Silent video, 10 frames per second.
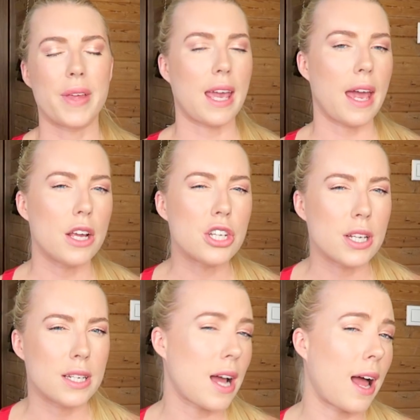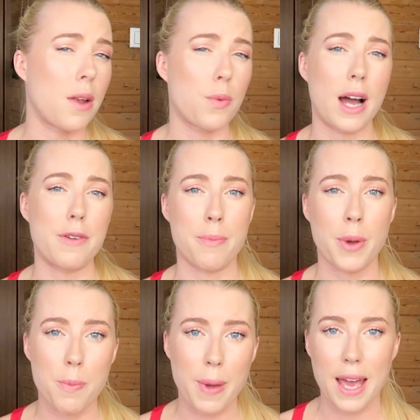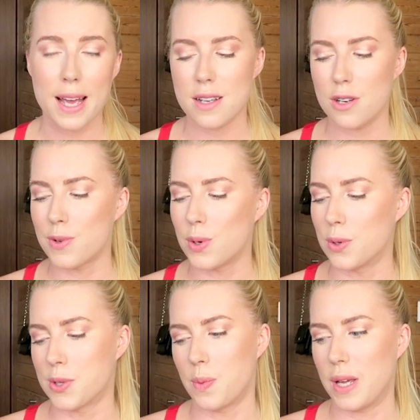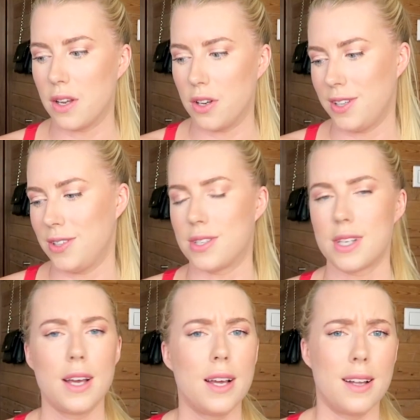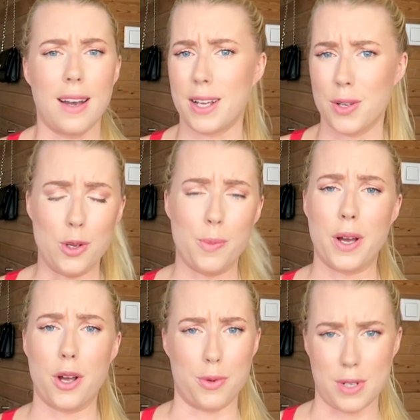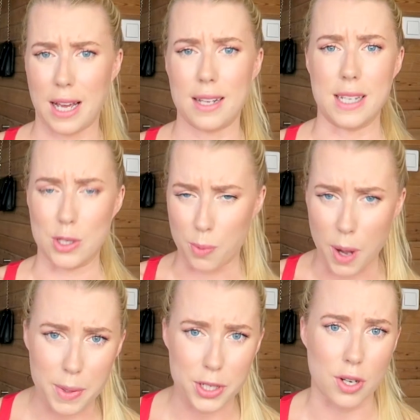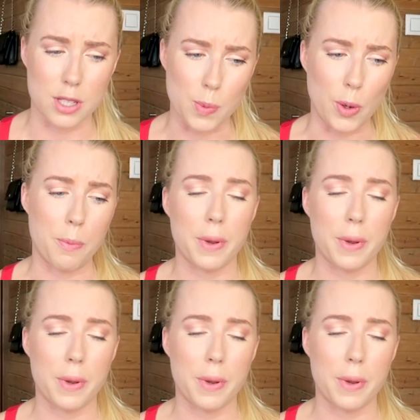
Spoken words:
Occasionally in Thailand we'll have a moped, and of course we can use like Uber or taxis or public transport.